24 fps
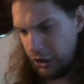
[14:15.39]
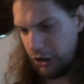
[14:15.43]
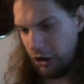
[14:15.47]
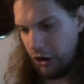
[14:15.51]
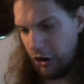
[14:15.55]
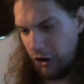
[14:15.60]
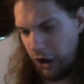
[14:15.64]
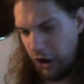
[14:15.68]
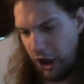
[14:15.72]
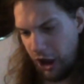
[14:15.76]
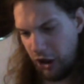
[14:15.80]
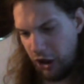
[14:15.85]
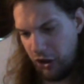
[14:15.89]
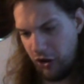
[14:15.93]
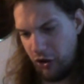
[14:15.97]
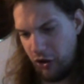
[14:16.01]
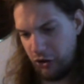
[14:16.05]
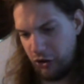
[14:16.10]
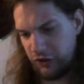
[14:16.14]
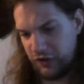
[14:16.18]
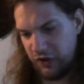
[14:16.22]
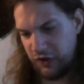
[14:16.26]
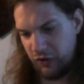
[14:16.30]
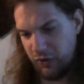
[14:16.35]
Oh yeah, you
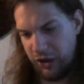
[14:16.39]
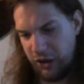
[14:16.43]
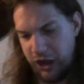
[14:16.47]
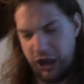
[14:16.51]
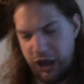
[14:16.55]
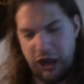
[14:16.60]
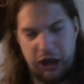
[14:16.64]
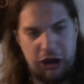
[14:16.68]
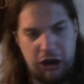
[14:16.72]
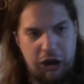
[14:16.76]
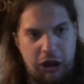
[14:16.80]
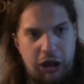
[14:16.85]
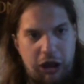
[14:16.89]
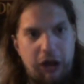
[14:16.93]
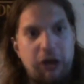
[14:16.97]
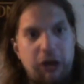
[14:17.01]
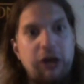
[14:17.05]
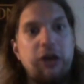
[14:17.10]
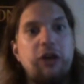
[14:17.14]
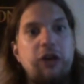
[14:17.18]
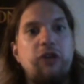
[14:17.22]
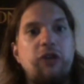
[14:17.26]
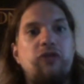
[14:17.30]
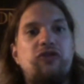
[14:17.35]
also had
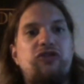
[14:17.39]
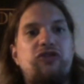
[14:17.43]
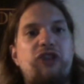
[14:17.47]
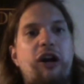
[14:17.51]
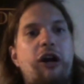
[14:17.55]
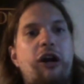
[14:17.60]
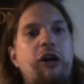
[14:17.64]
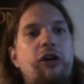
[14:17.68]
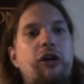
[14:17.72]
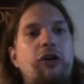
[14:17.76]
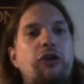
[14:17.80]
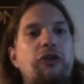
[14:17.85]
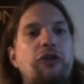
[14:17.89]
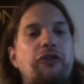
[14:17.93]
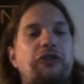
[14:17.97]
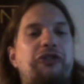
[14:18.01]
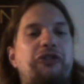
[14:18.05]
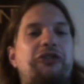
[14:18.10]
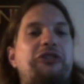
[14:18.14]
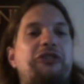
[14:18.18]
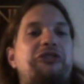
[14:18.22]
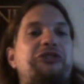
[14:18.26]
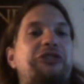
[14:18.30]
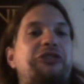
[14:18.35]

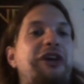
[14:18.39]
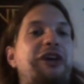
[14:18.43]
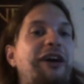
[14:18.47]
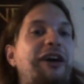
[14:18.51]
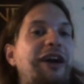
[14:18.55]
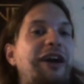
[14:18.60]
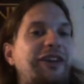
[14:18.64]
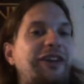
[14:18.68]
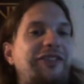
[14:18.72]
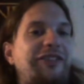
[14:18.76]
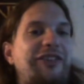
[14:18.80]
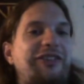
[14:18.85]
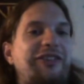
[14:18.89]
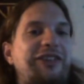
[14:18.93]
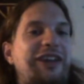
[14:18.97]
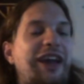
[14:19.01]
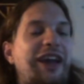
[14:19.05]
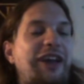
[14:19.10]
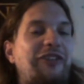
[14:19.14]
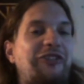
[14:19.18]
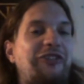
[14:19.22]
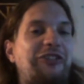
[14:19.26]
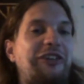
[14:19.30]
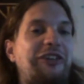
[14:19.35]
Charles. Sorry, because as you
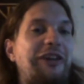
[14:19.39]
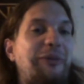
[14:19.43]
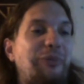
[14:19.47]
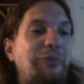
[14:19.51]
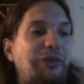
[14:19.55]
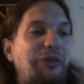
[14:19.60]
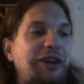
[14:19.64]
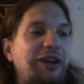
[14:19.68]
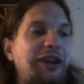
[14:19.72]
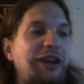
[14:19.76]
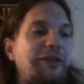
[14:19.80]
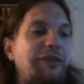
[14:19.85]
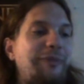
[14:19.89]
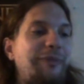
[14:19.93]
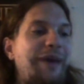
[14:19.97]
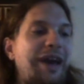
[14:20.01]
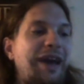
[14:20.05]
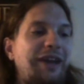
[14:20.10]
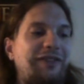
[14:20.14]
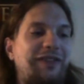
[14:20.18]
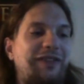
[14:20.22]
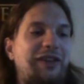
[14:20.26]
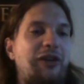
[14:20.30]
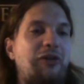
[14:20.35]
guys see, I'm looking on the
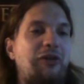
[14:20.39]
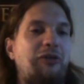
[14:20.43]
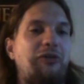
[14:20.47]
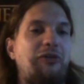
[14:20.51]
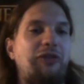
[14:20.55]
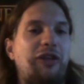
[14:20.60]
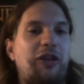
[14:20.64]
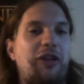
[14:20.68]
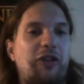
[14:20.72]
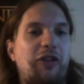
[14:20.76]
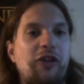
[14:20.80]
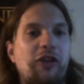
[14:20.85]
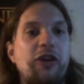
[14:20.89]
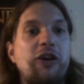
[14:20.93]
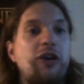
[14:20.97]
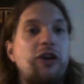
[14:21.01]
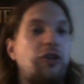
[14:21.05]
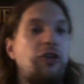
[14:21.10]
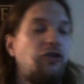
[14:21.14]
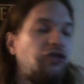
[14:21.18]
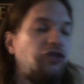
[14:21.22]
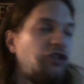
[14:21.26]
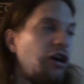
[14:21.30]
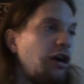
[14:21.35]
back to know who it is.
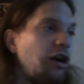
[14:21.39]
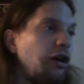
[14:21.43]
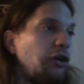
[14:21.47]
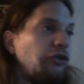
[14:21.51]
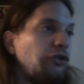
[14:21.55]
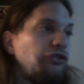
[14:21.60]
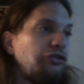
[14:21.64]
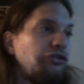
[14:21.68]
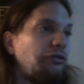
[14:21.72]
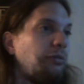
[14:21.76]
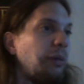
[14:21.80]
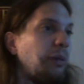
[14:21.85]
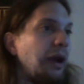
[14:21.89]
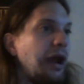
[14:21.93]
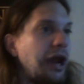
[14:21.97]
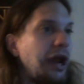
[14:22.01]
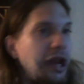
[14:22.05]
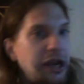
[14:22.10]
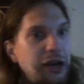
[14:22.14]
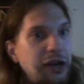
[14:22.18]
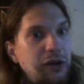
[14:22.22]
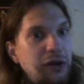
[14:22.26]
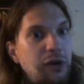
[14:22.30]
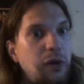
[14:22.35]
Charles
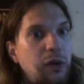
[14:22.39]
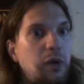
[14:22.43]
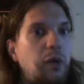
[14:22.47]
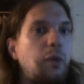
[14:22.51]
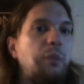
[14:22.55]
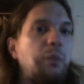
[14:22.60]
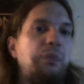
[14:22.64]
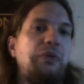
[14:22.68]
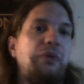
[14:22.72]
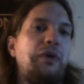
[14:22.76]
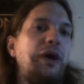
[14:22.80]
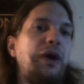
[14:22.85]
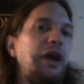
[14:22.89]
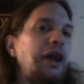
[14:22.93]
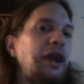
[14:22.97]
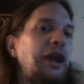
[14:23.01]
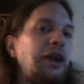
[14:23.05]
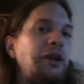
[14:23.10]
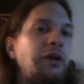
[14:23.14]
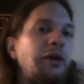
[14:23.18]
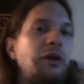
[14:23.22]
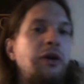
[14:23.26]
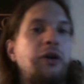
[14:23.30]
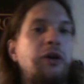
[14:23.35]
Gray, who
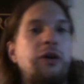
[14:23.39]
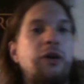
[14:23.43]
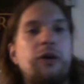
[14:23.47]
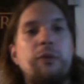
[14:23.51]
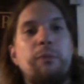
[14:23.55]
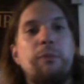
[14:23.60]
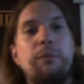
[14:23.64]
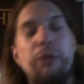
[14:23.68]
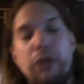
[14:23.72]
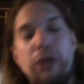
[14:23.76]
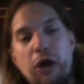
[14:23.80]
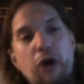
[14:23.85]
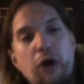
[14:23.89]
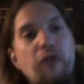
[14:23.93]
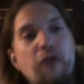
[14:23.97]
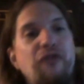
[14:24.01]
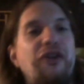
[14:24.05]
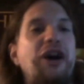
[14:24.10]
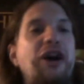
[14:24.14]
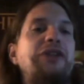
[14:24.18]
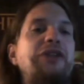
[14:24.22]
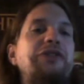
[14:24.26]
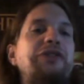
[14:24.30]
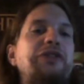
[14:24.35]
played
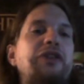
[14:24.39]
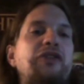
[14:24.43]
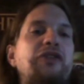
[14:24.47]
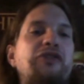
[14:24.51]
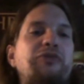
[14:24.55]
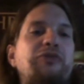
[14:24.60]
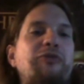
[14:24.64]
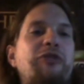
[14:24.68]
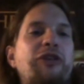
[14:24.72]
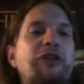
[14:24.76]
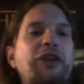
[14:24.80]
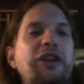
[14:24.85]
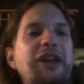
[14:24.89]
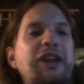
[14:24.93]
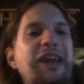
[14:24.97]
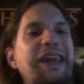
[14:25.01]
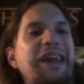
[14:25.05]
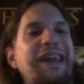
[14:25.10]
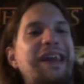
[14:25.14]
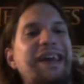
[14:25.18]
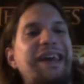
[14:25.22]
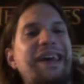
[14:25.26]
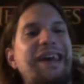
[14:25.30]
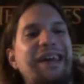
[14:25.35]
Blofeld in this one,
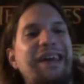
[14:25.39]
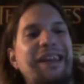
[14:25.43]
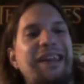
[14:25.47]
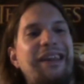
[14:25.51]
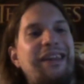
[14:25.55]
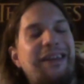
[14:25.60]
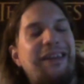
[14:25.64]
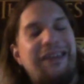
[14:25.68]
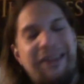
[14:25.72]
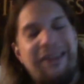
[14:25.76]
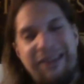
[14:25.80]
and